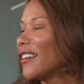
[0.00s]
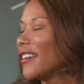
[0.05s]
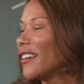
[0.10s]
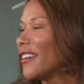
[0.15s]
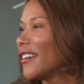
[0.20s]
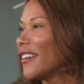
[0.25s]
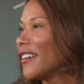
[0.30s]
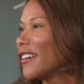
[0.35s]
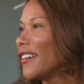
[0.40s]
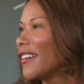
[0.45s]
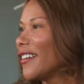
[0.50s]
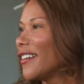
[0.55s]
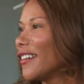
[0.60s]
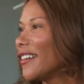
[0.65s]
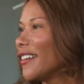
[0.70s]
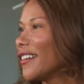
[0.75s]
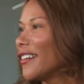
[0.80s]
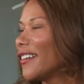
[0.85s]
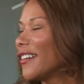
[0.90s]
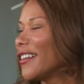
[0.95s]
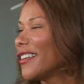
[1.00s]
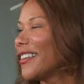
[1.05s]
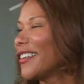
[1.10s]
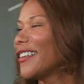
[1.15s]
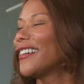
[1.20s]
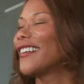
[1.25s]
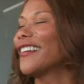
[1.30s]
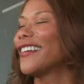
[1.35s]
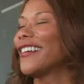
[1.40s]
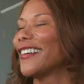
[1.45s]

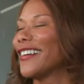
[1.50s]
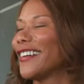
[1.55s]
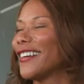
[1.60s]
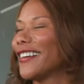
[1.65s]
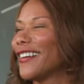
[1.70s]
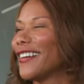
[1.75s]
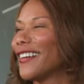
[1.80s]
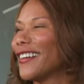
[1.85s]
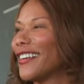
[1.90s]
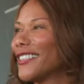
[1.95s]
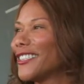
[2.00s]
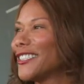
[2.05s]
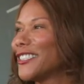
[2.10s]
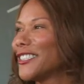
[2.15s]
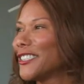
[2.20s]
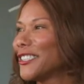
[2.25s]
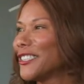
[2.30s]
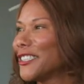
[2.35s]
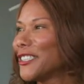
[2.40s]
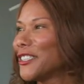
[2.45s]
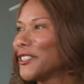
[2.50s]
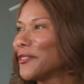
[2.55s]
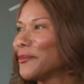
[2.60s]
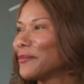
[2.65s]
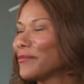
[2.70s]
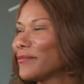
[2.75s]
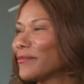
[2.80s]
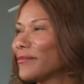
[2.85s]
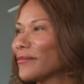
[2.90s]
[no speech]